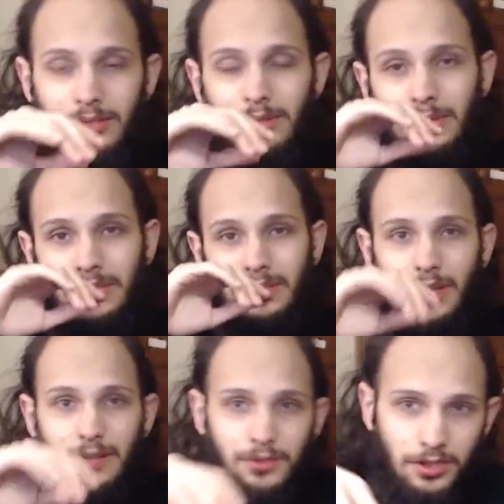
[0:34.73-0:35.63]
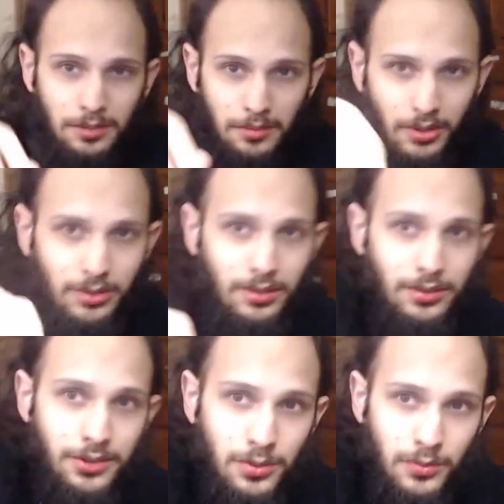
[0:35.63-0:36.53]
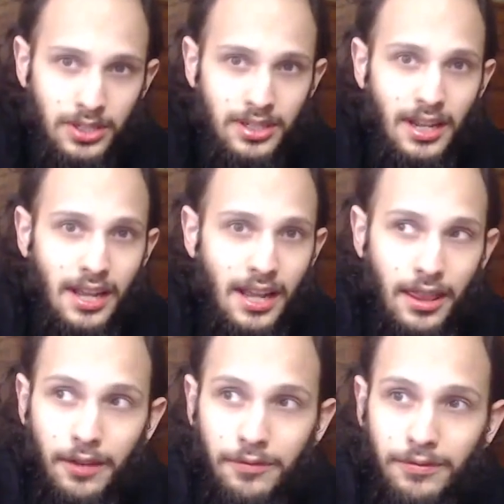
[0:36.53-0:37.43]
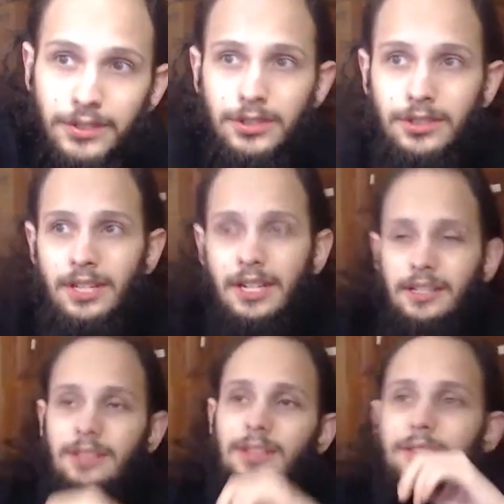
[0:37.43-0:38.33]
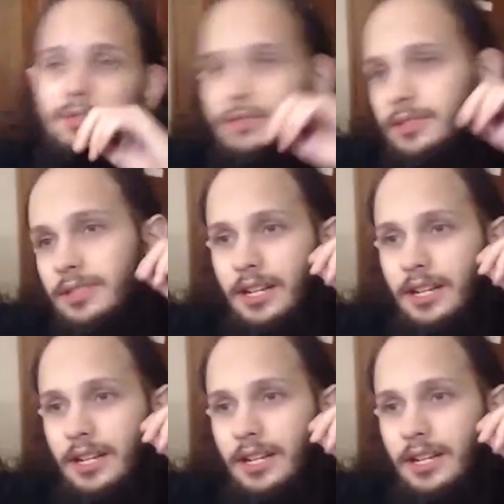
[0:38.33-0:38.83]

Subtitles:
there was a live stream earlier this week that featured Danny the Lizard.